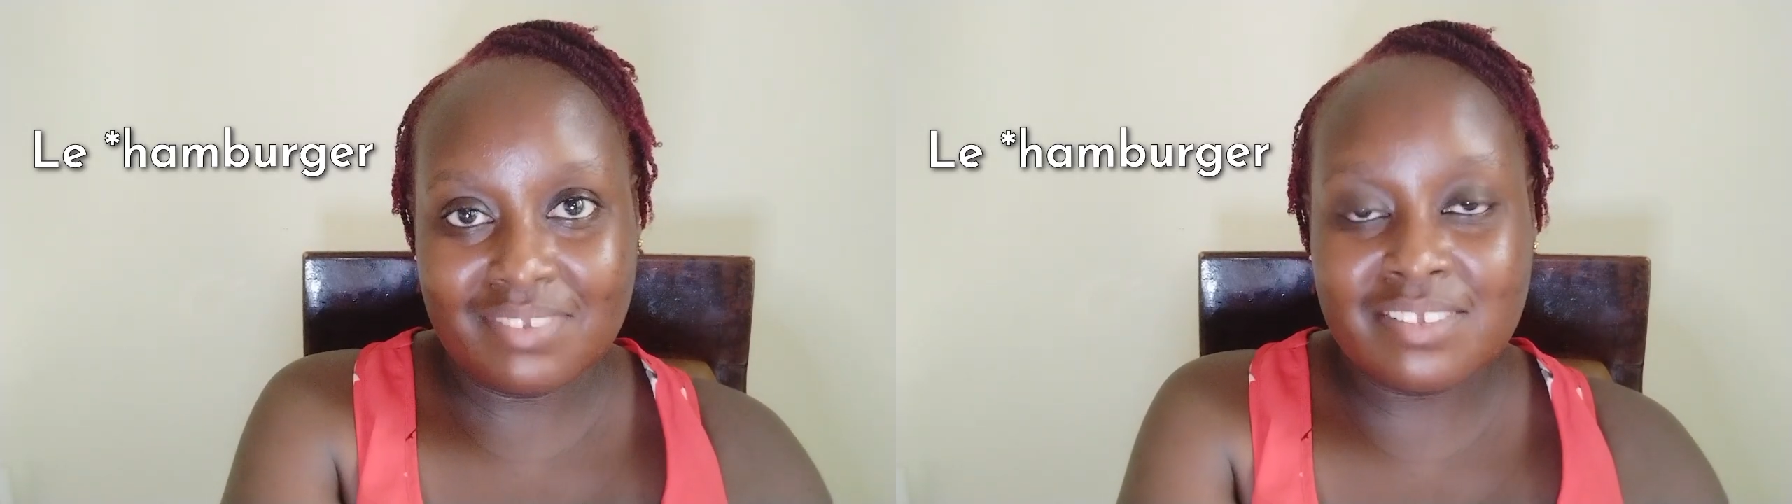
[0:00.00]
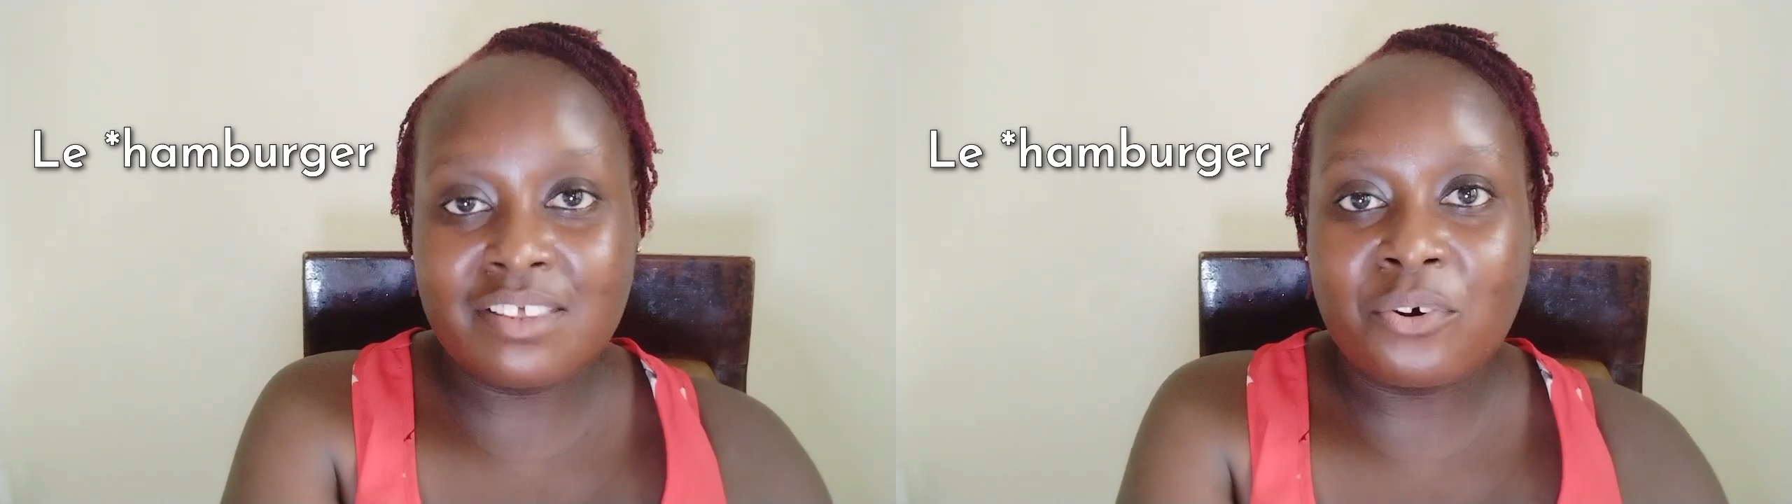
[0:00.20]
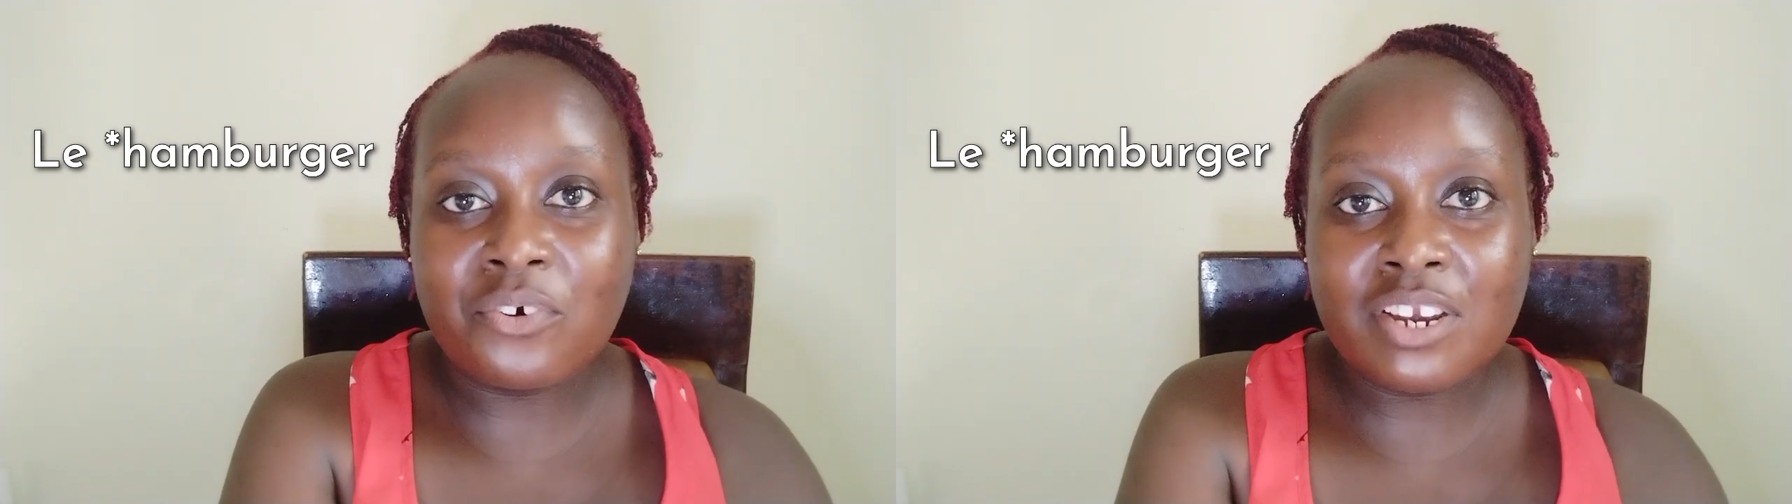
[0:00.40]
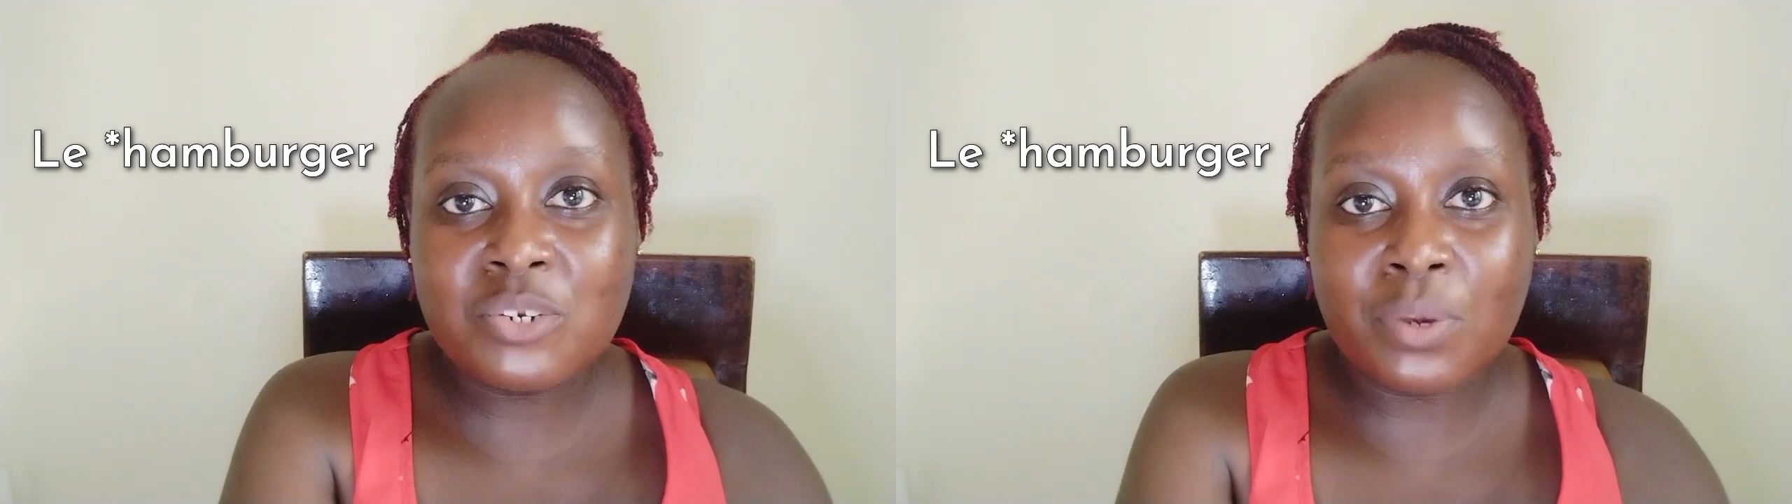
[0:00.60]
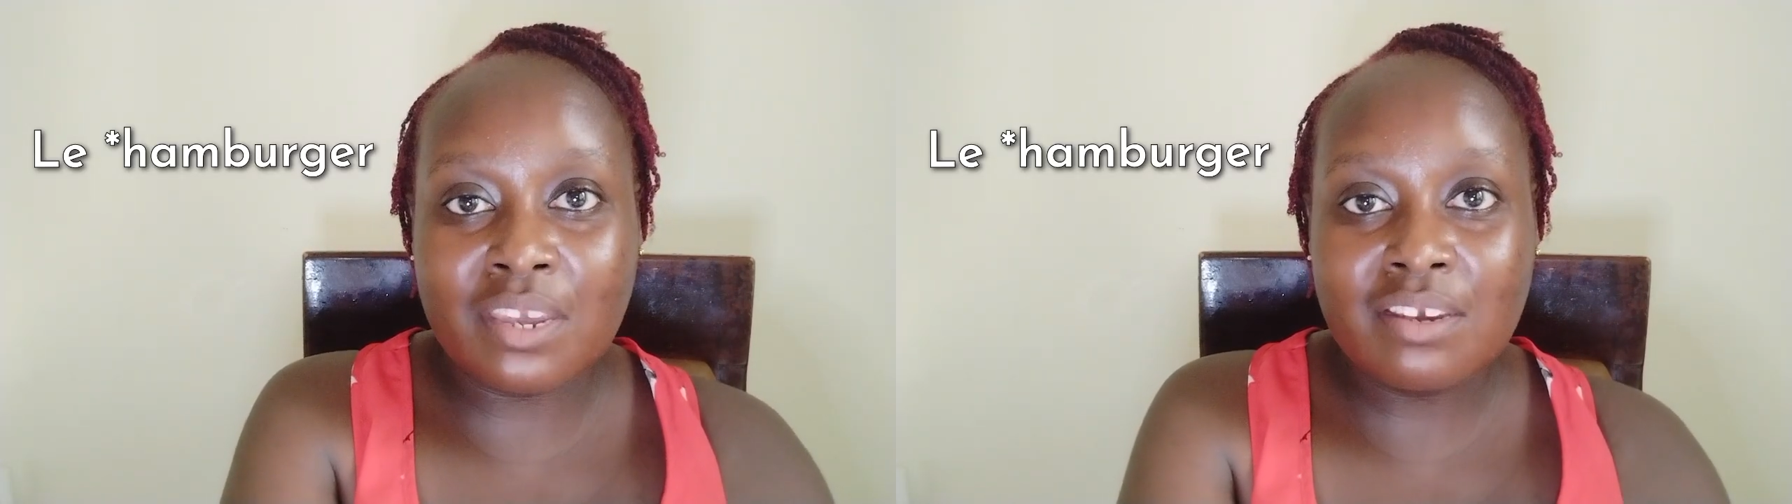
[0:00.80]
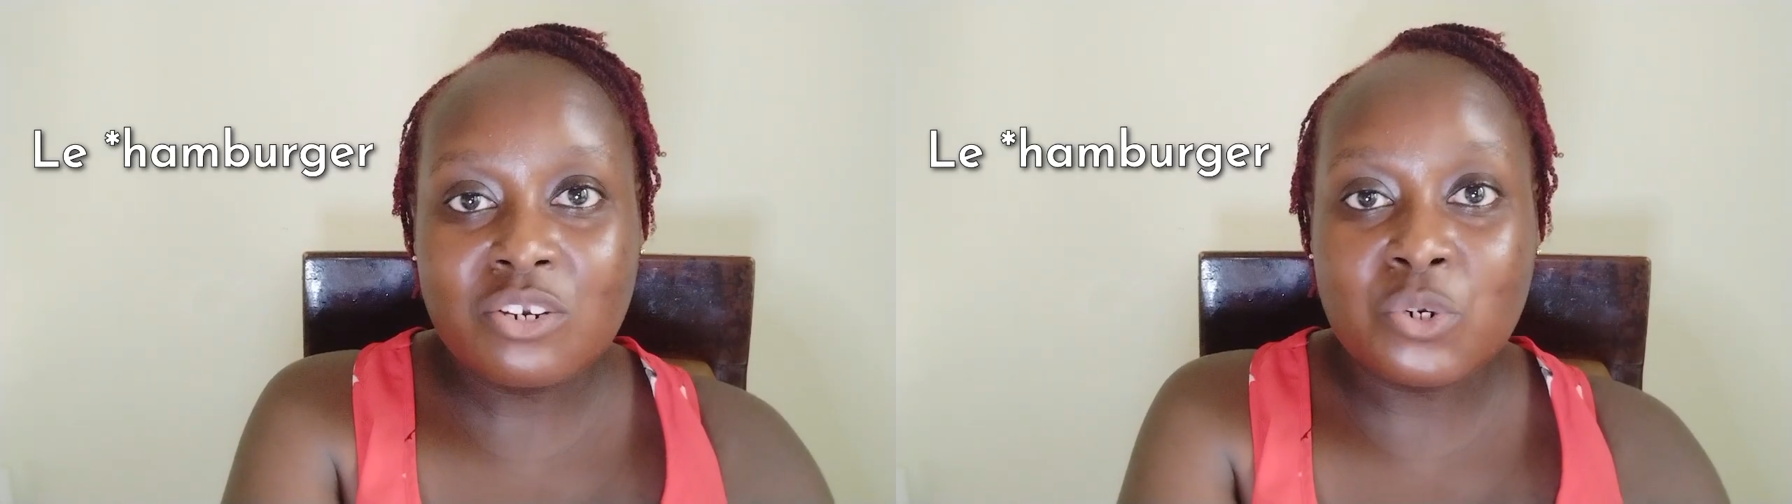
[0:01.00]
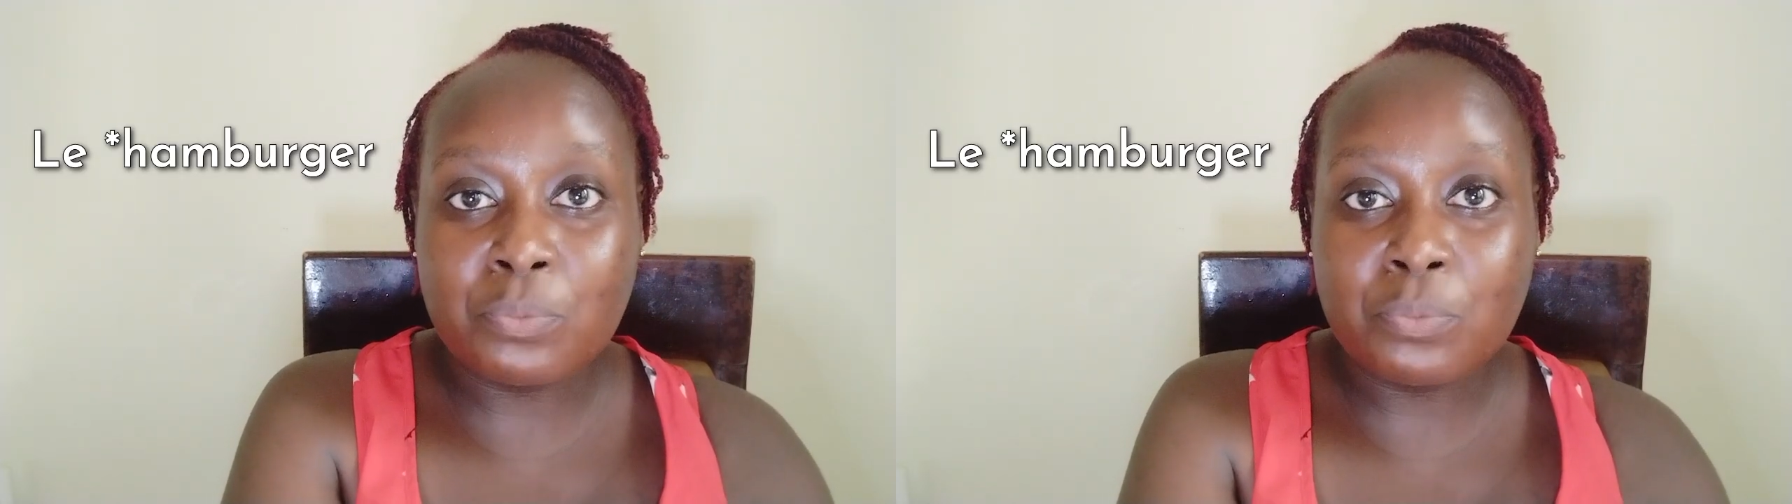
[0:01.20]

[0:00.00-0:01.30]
That's the correct way